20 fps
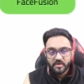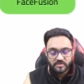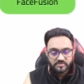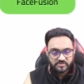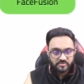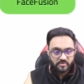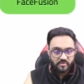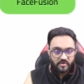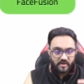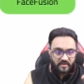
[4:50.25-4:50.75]

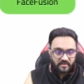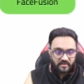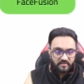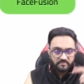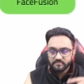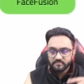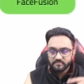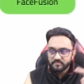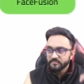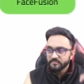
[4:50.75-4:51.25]
So I
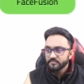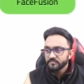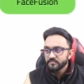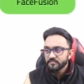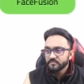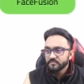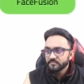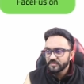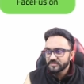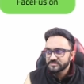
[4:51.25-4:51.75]

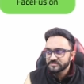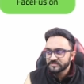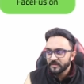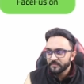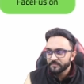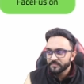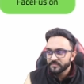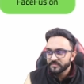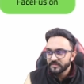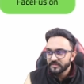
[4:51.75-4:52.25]
mixed
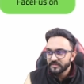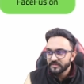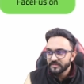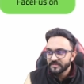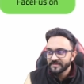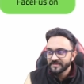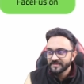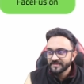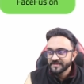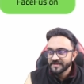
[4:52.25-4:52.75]
up
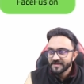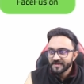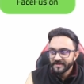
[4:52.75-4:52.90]
the